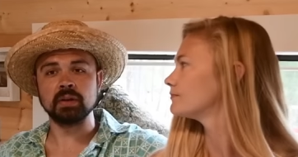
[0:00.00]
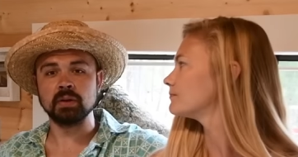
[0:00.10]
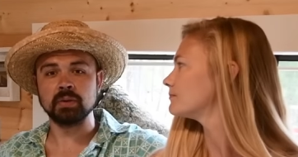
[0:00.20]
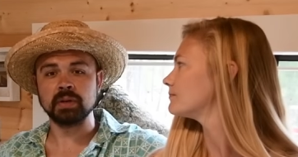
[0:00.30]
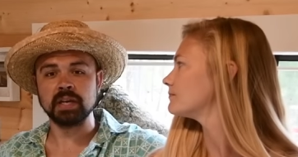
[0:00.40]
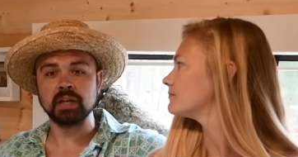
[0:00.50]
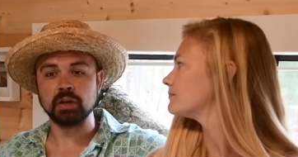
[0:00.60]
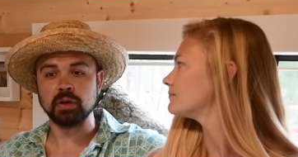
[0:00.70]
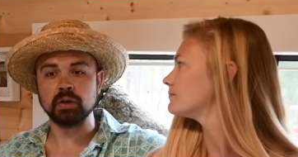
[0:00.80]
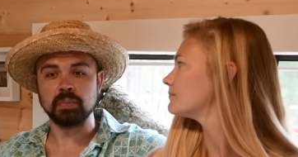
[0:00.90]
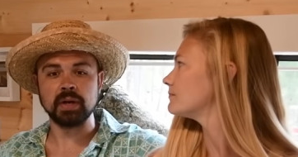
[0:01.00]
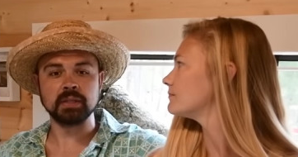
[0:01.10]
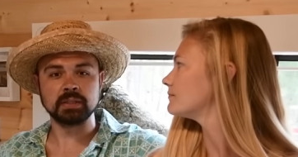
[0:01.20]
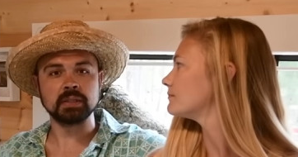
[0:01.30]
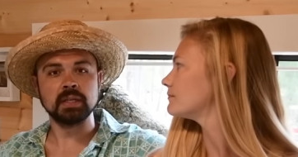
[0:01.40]
Speaker 1: you know, getting a good
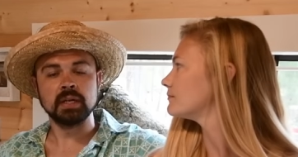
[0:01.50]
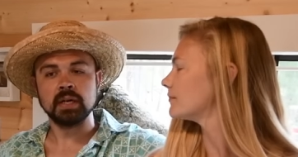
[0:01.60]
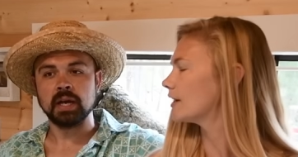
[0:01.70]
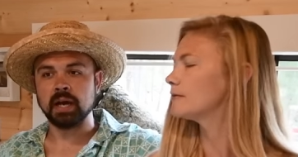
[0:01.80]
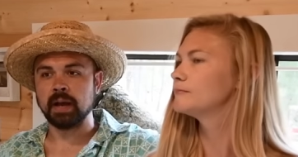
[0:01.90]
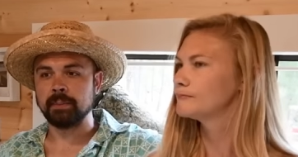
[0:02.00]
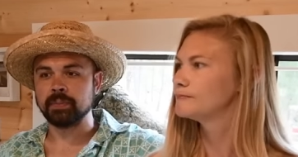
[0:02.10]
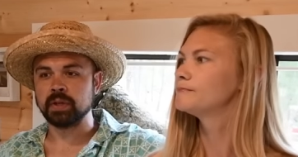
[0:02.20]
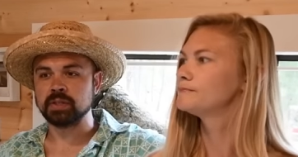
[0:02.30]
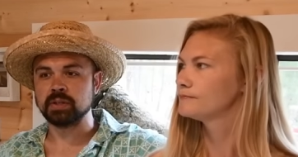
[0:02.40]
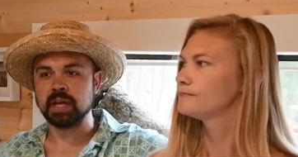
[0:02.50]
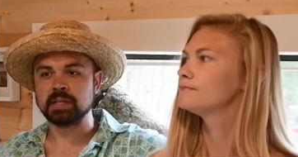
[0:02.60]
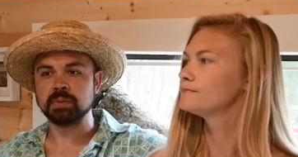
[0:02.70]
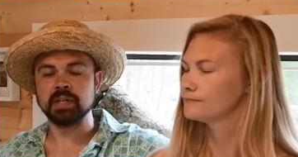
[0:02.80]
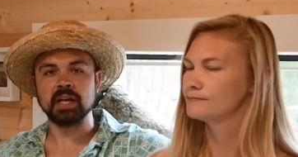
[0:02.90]
bus. Yeah. Um, and so
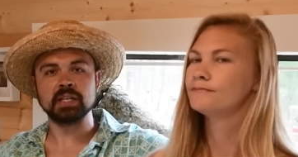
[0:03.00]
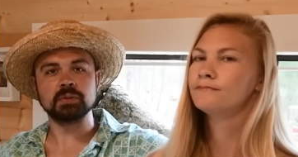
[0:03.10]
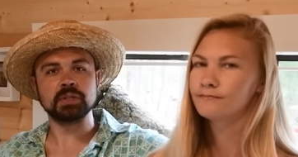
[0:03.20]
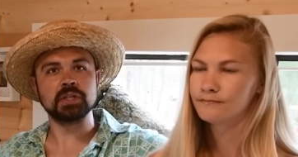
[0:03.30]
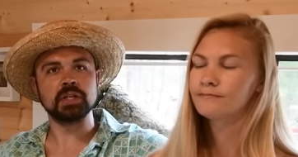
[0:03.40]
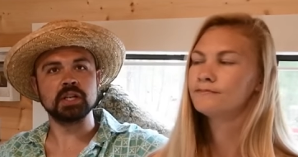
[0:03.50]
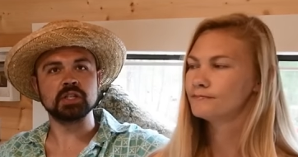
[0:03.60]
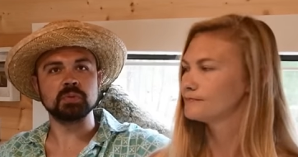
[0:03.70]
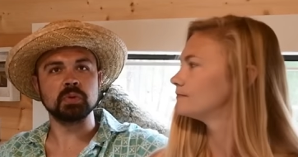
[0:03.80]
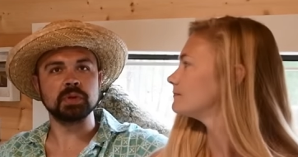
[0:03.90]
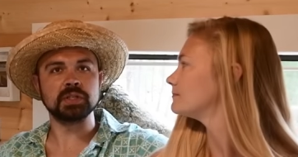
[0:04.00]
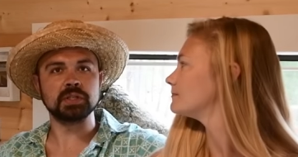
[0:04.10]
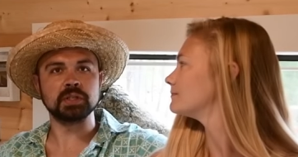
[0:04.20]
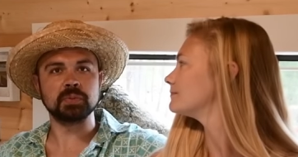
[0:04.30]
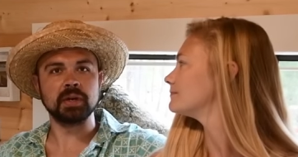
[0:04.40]
that's been nice. We should have done some more
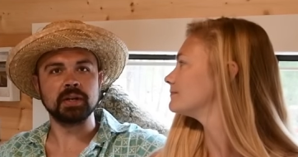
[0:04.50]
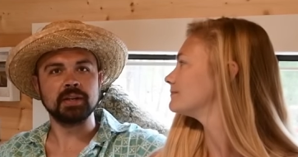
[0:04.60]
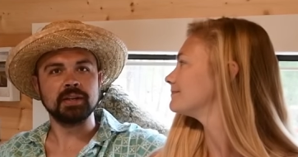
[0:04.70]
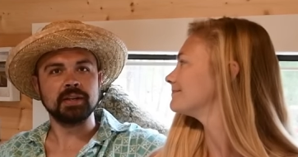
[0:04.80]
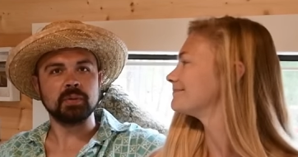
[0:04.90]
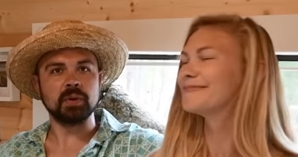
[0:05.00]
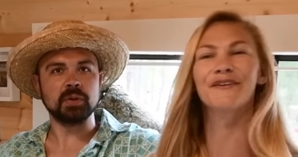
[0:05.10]
research, but we